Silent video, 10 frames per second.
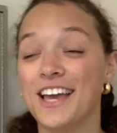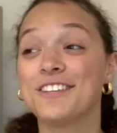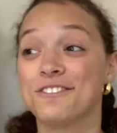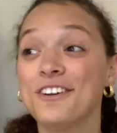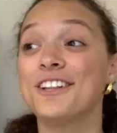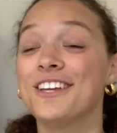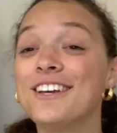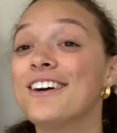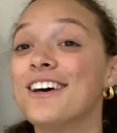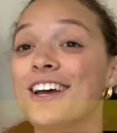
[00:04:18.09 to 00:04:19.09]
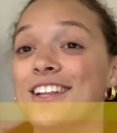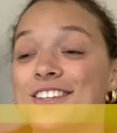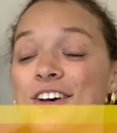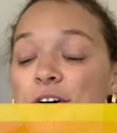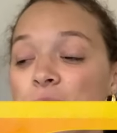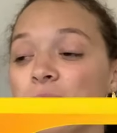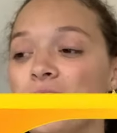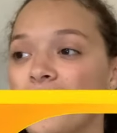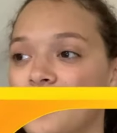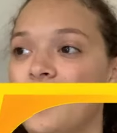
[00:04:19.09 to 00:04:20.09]
it's really good. So
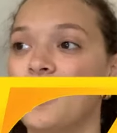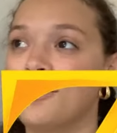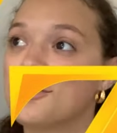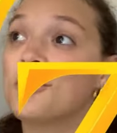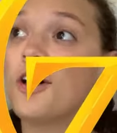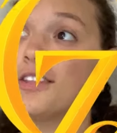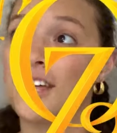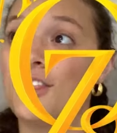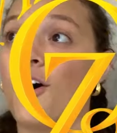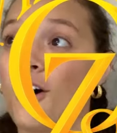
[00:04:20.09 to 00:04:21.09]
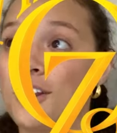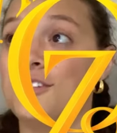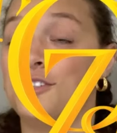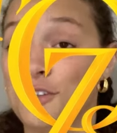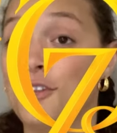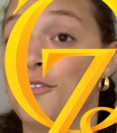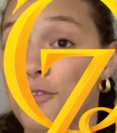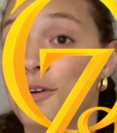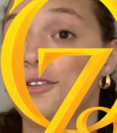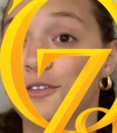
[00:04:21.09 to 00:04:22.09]
yeah, there's a lot that the audience should look
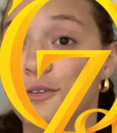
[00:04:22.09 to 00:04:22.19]
forward